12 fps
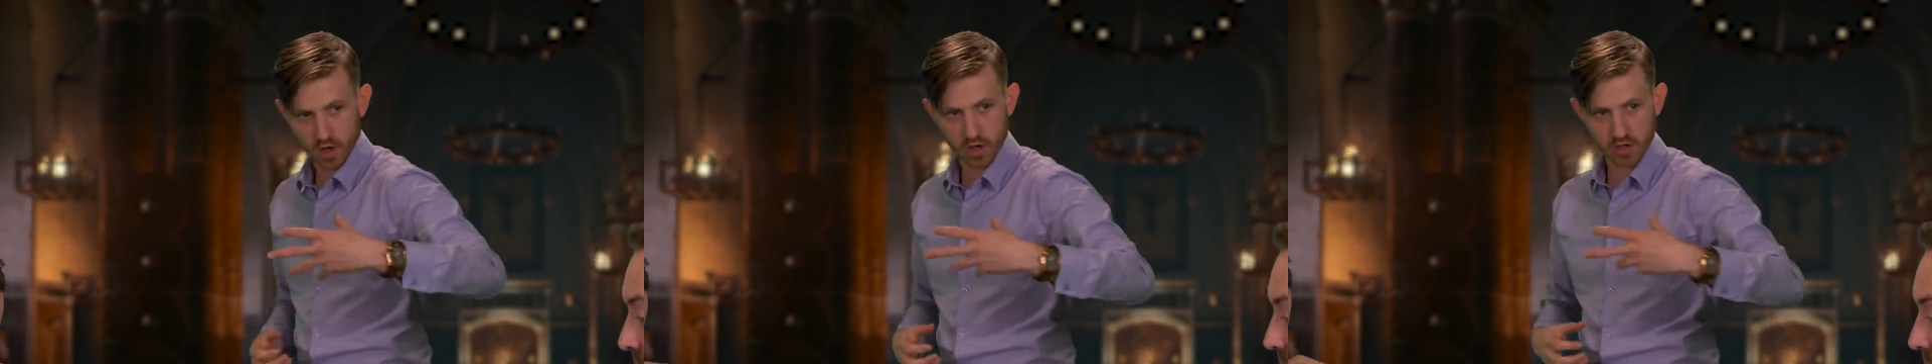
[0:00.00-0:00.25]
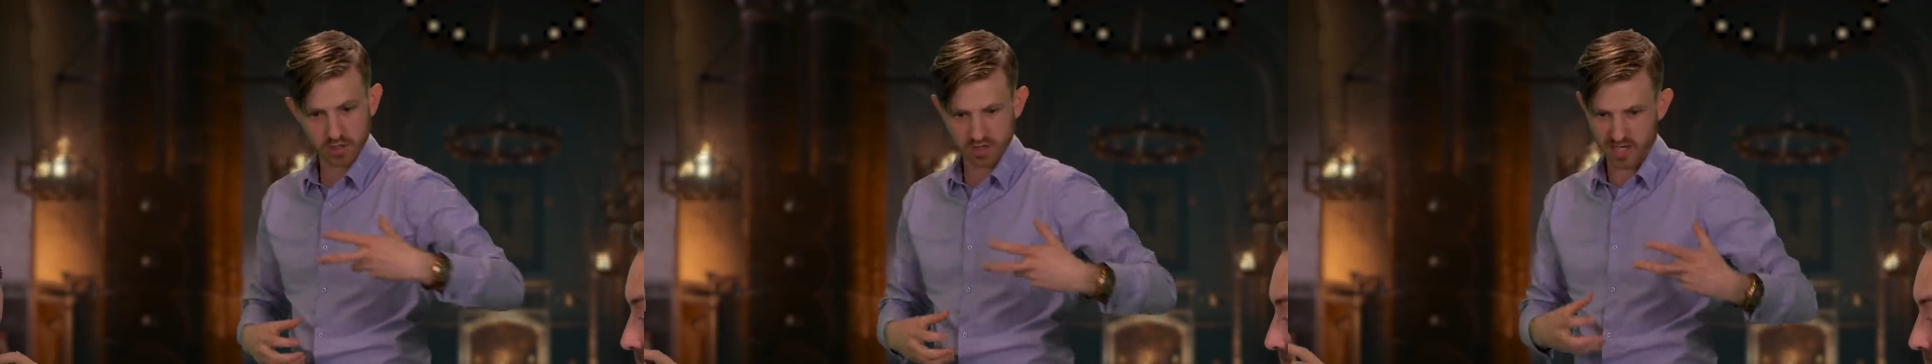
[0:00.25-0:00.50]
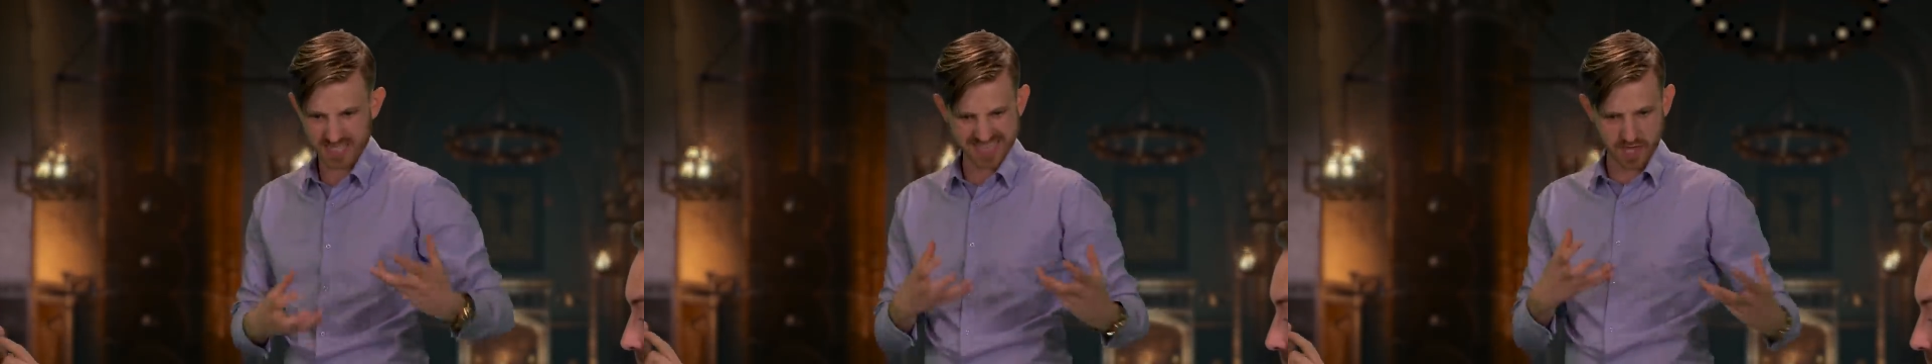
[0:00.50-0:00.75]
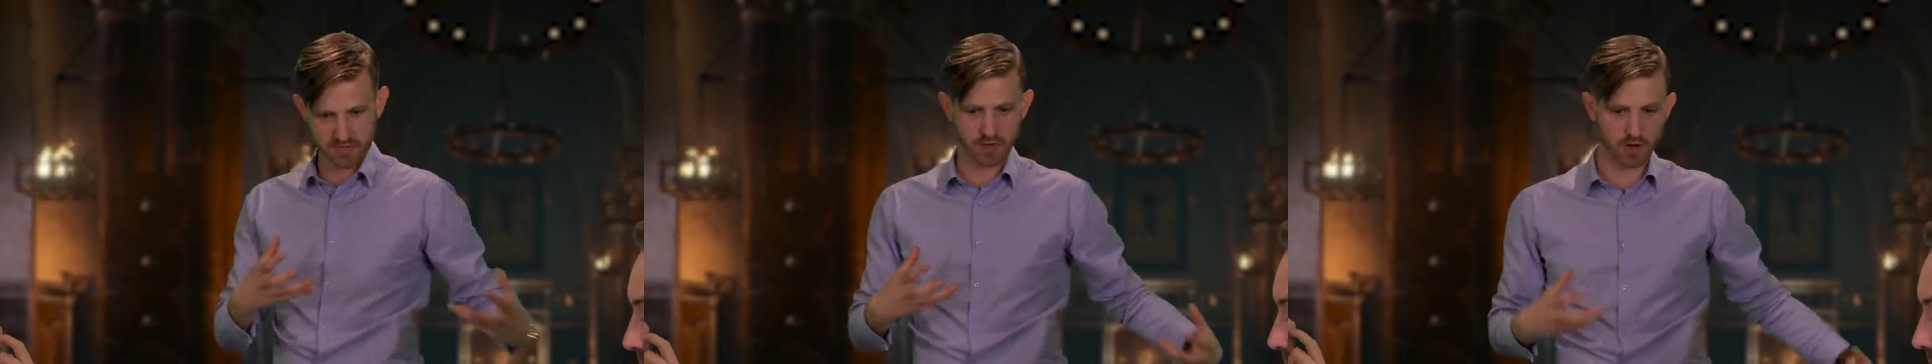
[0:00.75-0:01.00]
long, like
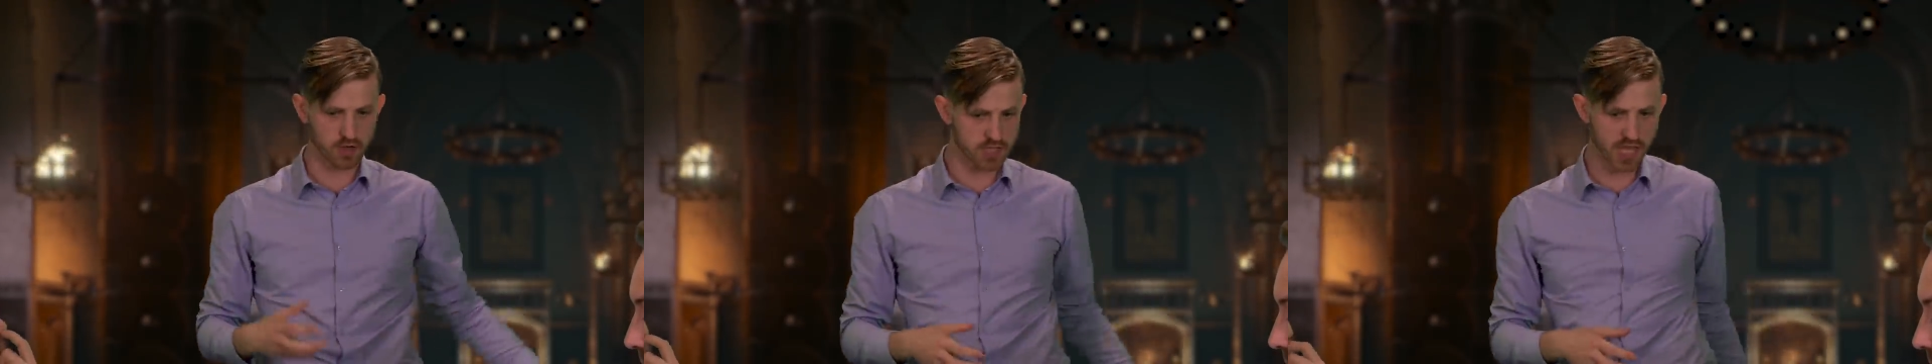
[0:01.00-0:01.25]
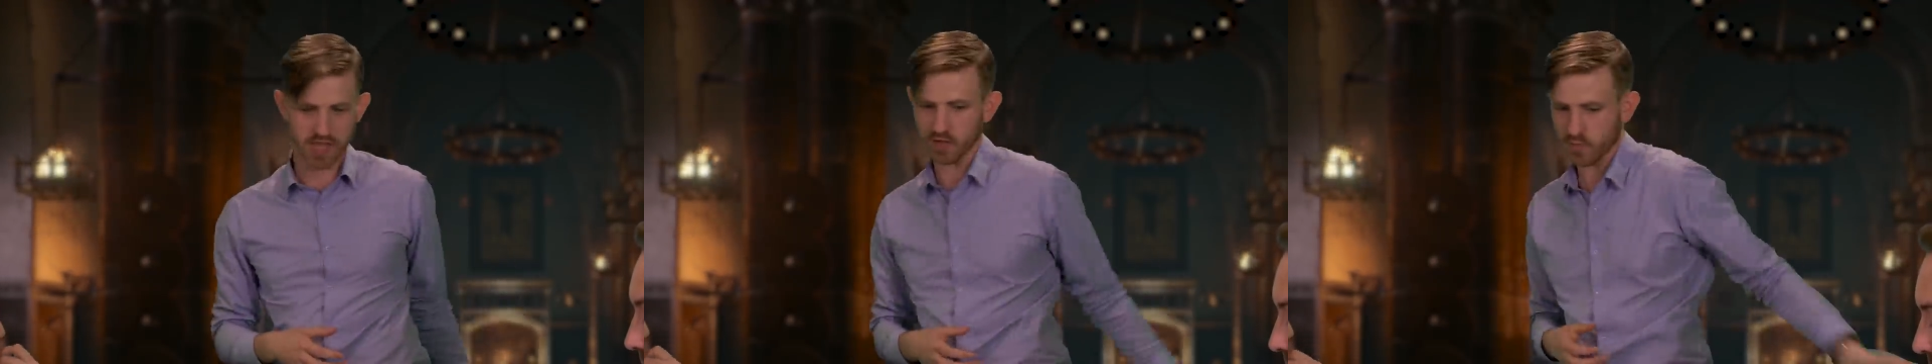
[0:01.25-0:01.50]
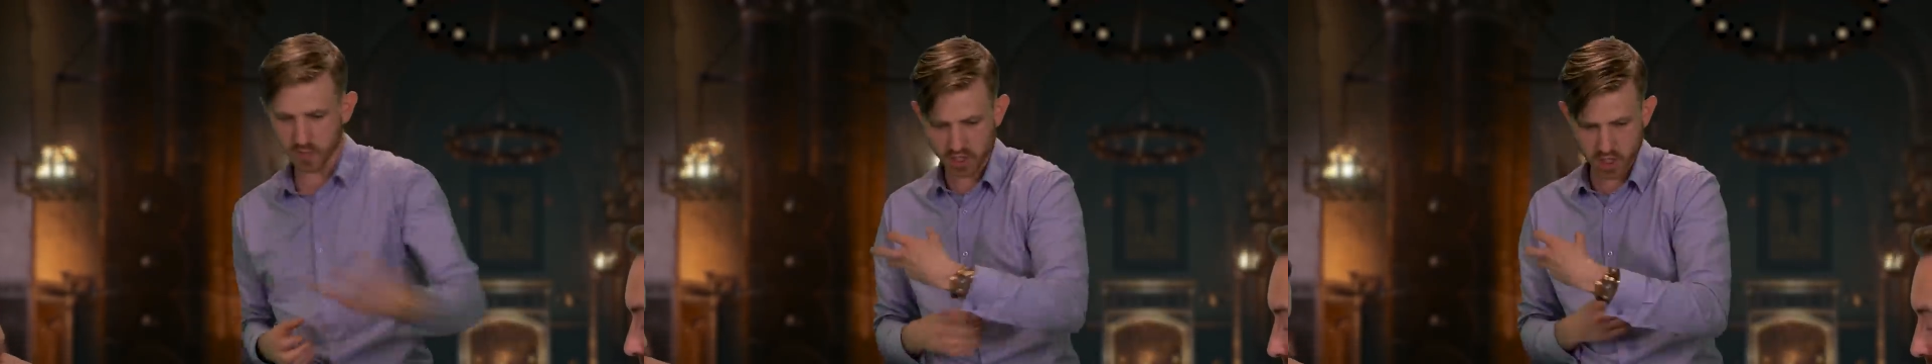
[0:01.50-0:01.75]
10-foot-long tail,